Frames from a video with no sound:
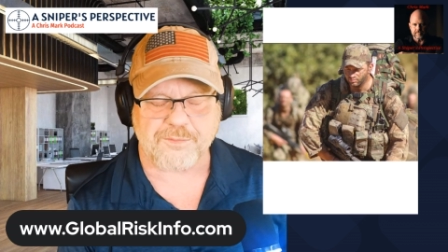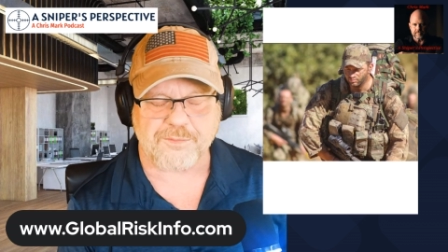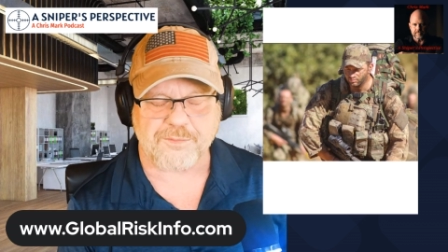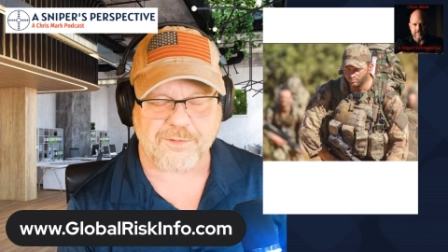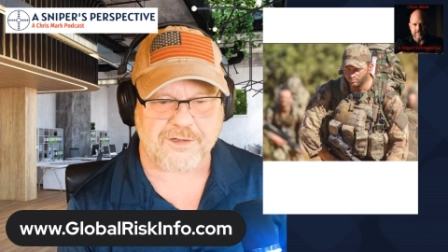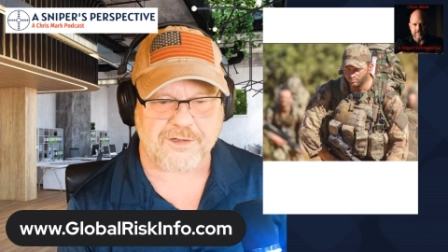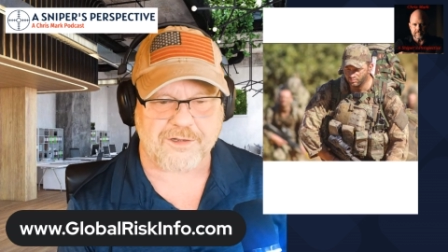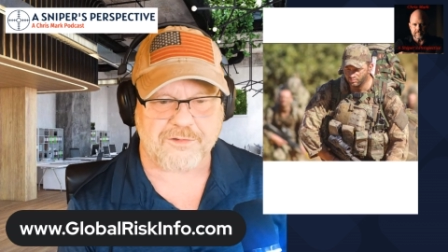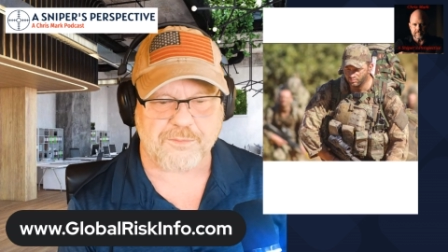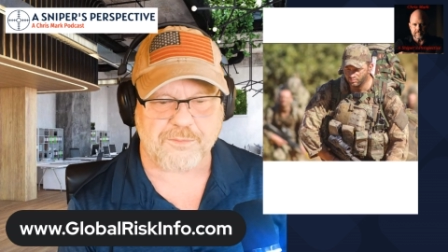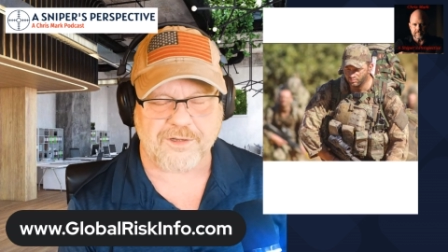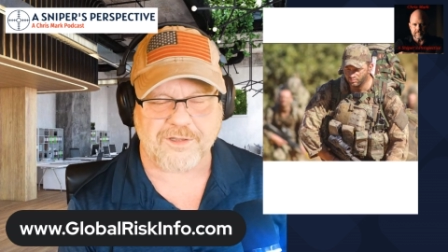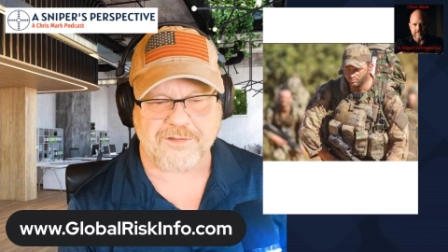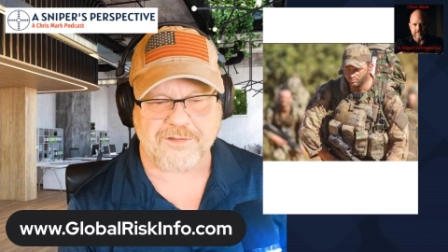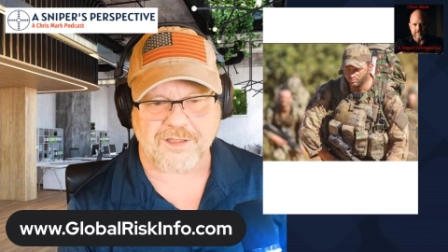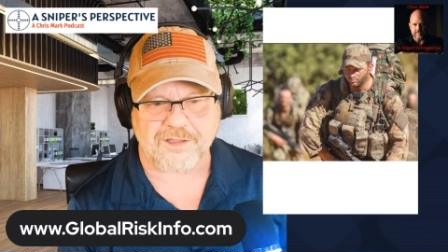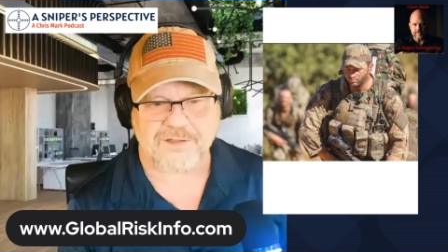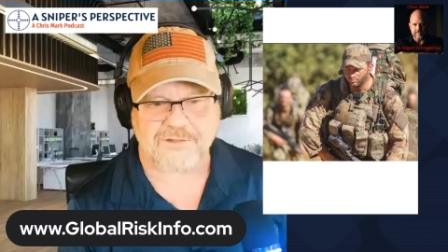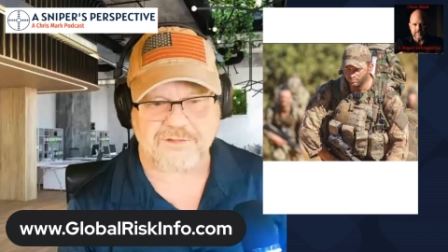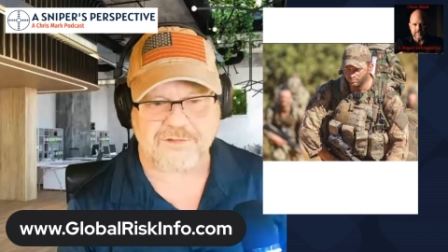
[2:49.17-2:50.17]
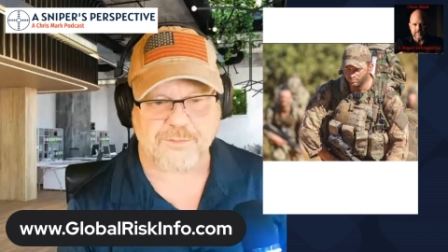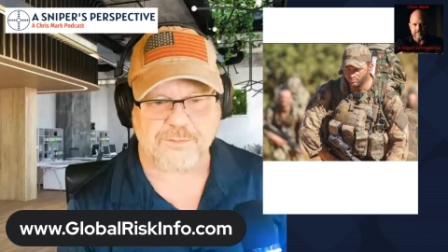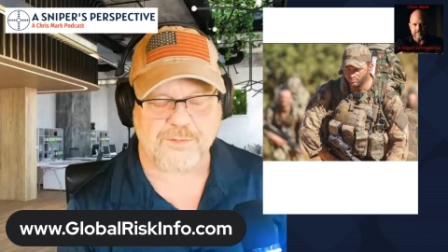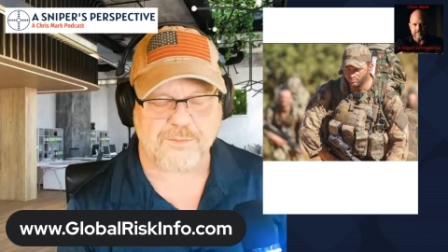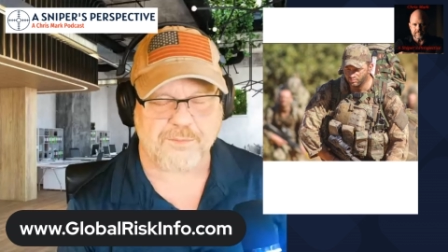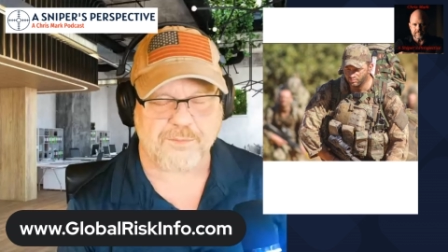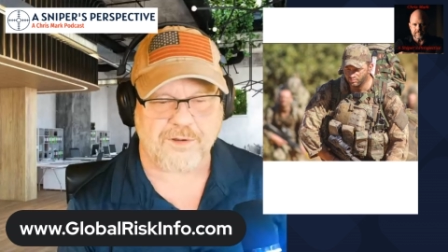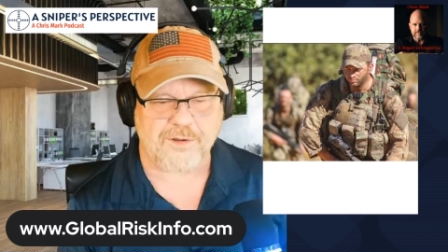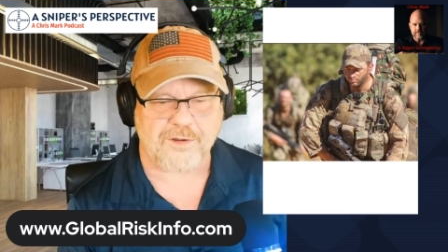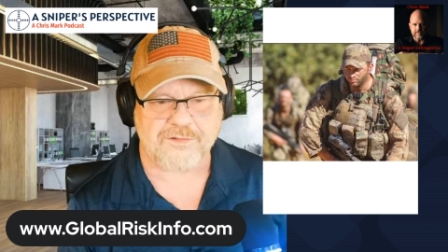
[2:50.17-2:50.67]
Spanish Marines, not
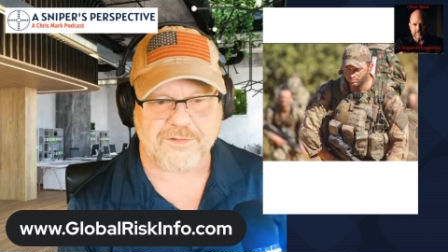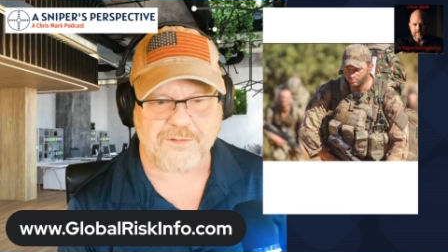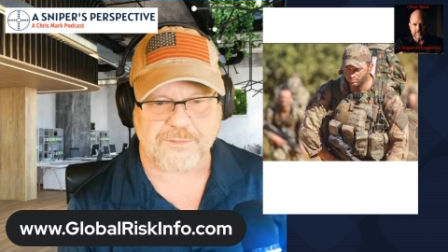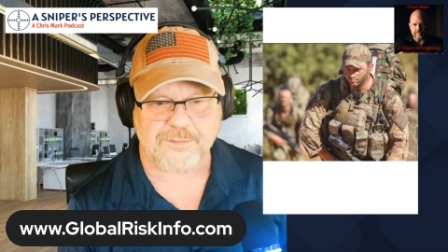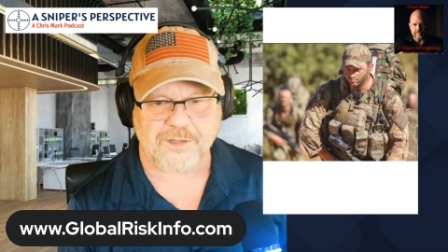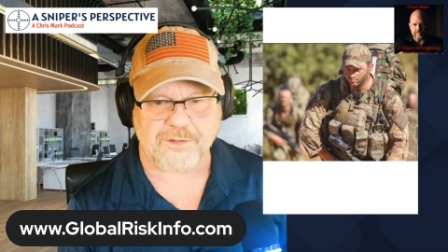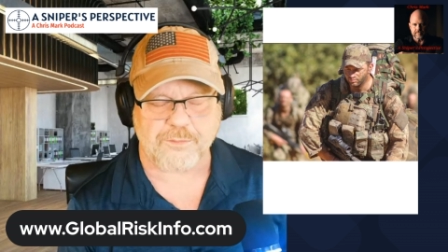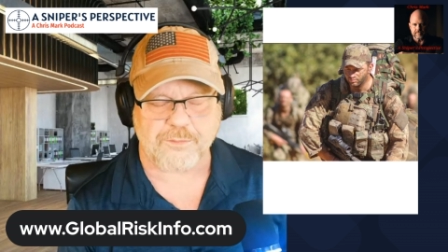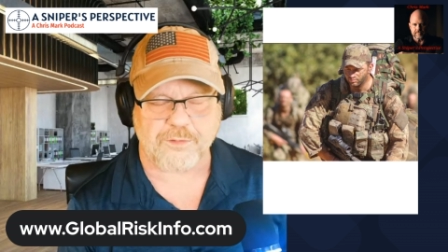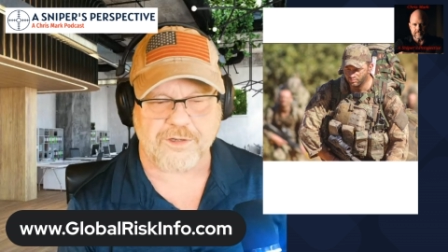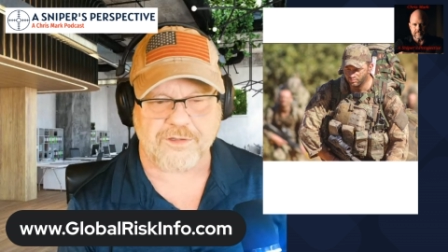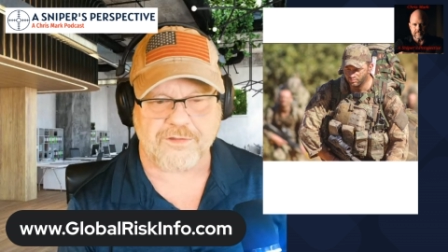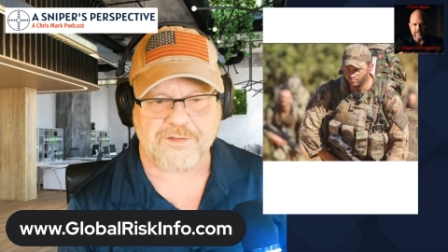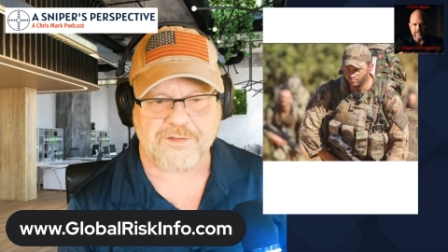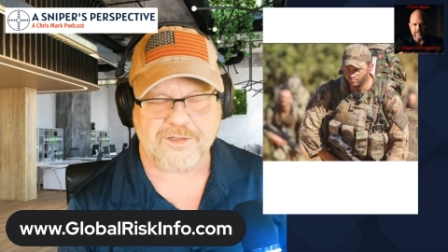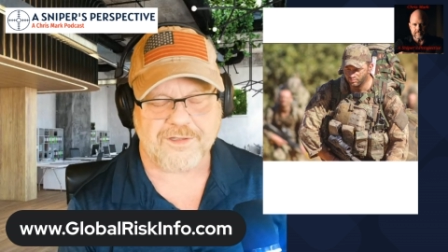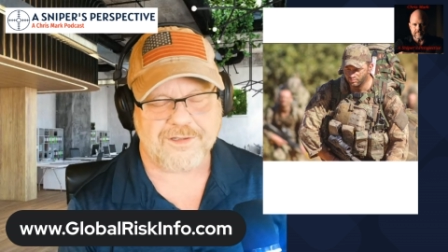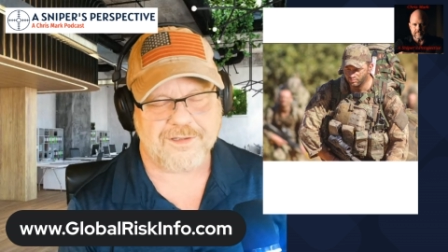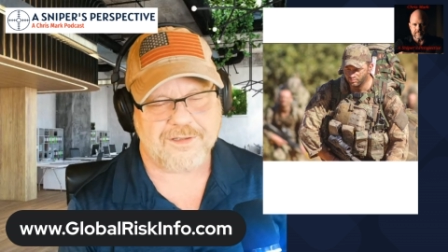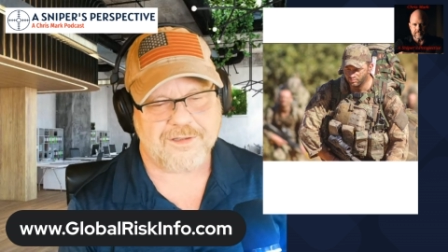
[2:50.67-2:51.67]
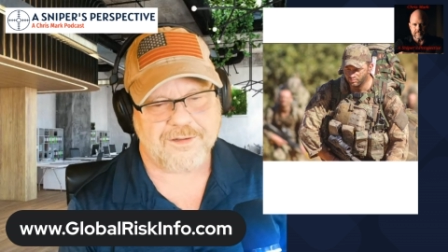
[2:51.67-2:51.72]
super impressed. Some of the other Marines,